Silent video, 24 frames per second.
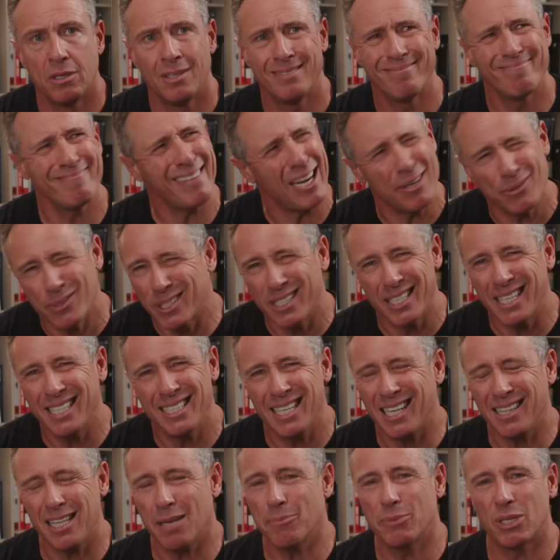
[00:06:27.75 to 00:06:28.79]
Not really.
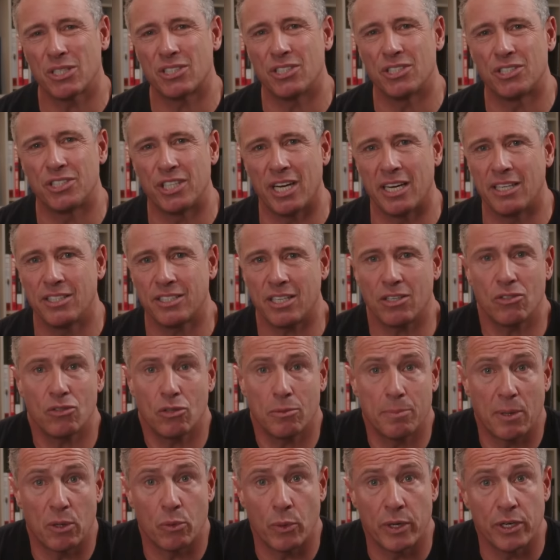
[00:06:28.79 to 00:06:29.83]
Not that much has changed. I don't know
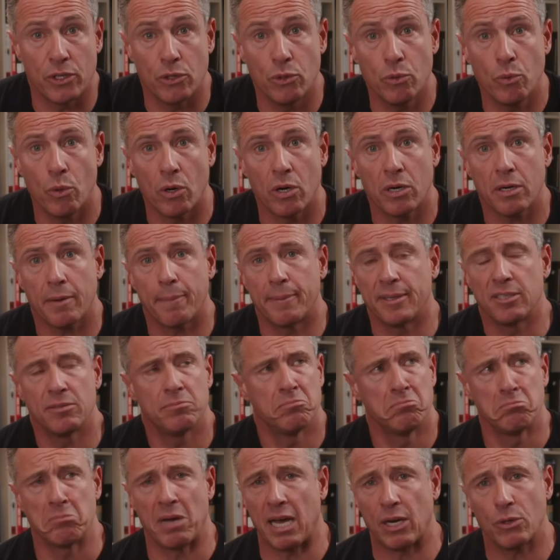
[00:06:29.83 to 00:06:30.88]
about where you work, but
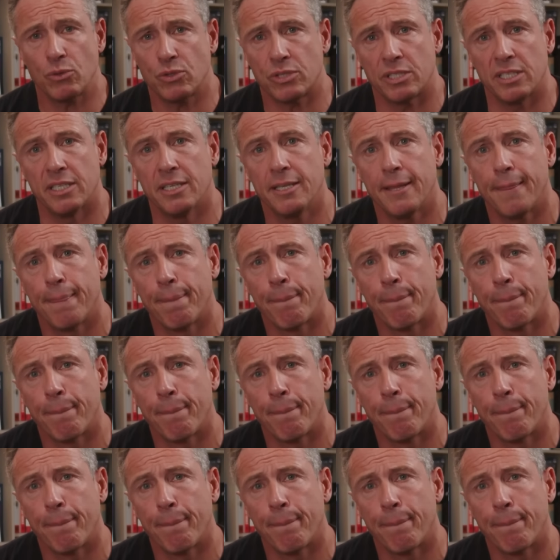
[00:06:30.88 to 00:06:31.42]
I don't see it.